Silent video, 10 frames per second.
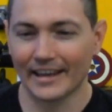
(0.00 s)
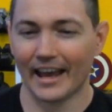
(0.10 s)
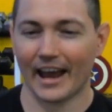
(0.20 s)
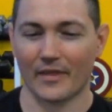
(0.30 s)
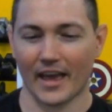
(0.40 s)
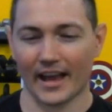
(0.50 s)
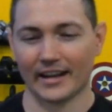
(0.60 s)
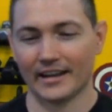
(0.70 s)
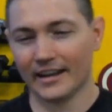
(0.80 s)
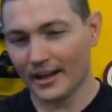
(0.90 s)
and
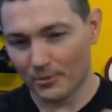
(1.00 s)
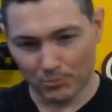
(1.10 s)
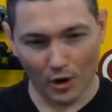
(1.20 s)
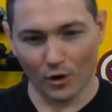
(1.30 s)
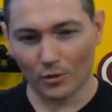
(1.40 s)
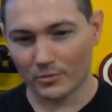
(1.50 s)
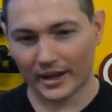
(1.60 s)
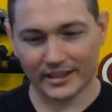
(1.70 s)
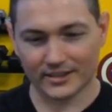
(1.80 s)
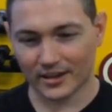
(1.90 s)
then boom,
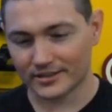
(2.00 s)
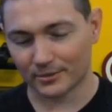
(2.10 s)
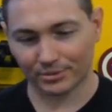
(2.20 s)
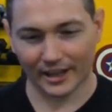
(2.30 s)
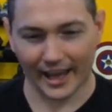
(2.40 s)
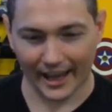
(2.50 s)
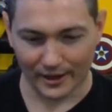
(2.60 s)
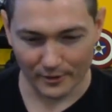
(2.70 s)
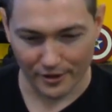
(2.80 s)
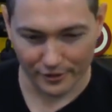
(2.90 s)
he starts to play
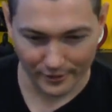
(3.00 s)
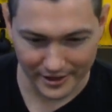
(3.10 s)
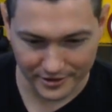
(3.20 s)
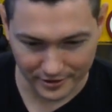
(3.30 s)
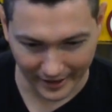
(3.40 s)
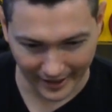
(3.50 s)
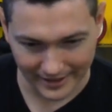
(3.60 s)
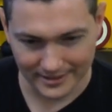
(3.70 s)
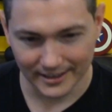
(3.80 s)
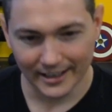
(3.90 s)
with three
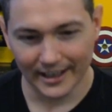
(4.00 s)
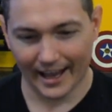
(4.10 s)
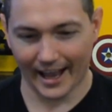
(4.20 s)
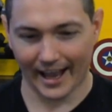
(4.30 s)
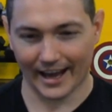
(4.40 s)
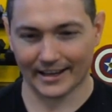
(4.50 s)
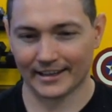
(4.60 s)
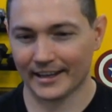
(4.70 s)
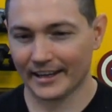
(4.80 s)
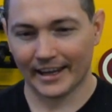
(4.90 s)
strings, and
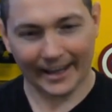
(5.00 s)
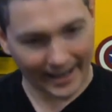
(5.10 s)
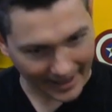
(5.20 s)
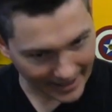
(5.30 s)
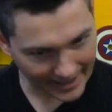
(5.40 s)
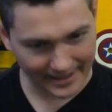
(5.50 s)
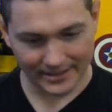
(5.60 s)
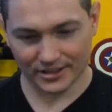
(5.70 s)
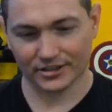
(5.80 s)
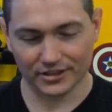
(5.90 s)
he
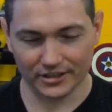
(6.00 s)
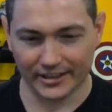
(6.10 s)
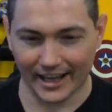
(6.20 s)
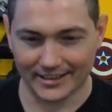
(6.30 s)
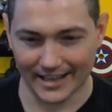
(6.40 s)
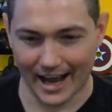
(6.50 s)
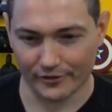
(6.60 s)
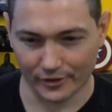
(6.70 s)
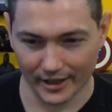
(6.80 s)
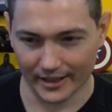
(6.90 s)
just gets
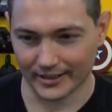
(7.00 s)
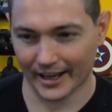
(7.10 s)
after it.